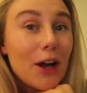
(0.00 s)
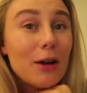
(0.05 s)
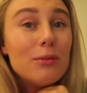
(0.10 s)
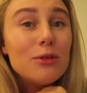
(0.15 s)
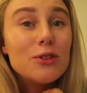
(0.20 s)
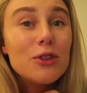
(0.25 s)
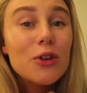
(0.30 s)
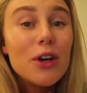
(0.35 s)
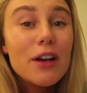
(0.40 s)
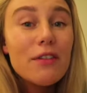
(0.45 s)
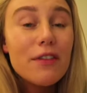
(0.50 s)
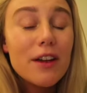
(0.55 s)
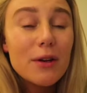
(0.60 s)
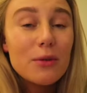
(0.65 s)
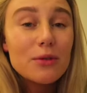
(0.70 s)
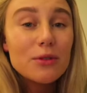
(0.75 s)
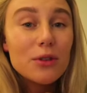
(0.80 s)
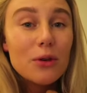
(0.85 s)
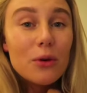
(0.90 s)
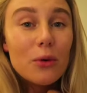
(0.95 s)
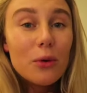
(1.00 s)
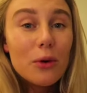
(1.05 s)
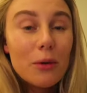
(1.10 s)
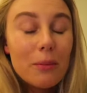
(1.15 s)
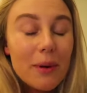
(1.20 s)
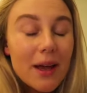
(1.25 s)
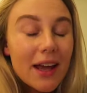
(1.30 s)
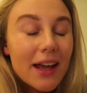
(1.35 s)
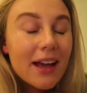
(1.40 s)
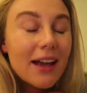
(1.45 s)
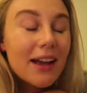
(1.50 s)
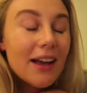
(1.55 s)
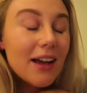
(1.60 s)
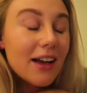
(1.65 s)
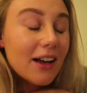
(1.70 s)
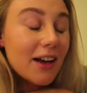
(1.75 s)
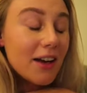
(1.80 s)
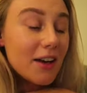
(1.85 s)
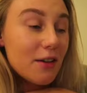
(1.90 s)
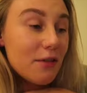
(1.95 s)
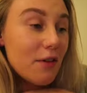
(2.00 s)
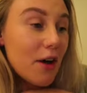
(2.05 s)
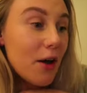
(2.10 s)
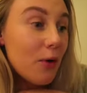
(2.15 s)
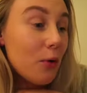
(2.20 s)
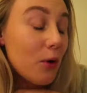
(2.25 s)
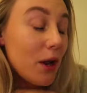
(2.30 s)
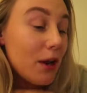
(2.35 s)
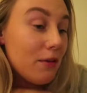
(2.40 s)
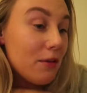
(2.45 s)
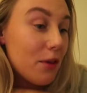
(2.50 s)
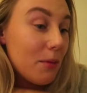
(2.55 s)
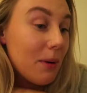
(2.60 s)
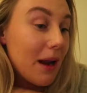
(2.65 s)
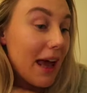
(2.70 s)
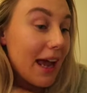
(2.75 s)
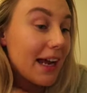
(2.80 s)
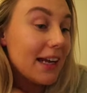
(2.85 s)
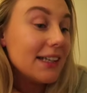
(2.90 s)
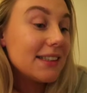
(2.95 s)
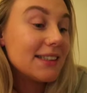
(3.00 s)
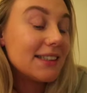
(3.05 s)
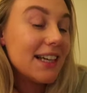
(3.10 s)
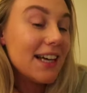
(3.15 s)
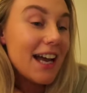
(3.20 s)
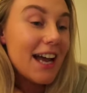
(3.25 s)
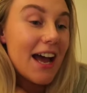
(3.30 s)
I'm sorry if it was all a bit kind of all over the place,